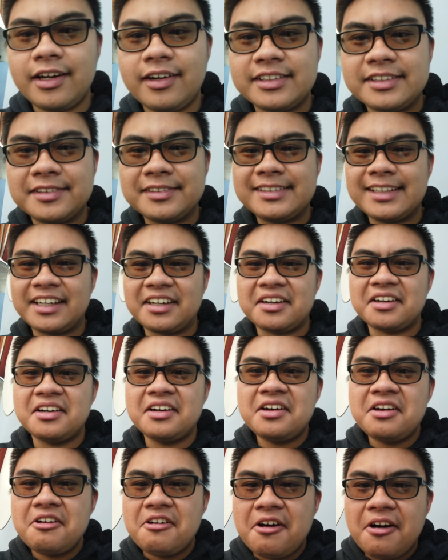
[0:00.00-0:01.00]
are carrots. So it's like a,
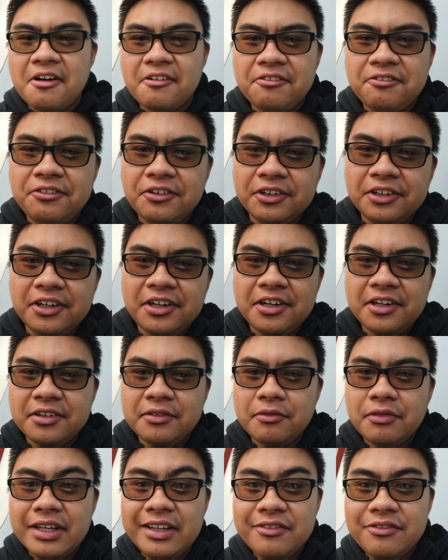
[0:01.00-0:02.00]
a
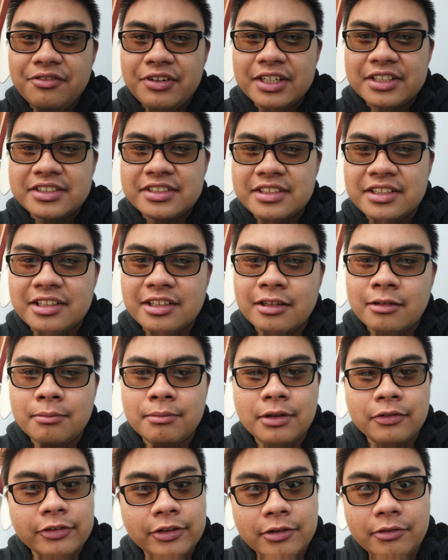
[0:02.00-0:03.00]
full-on wing fest here,
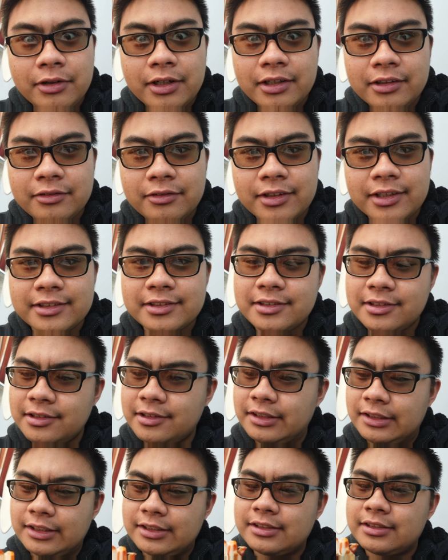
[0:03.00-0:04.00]
Buffalo Wild Wings.
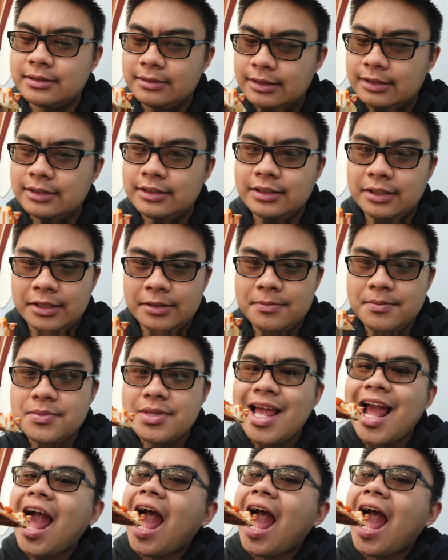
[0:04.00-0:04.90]
Let's, let's eat.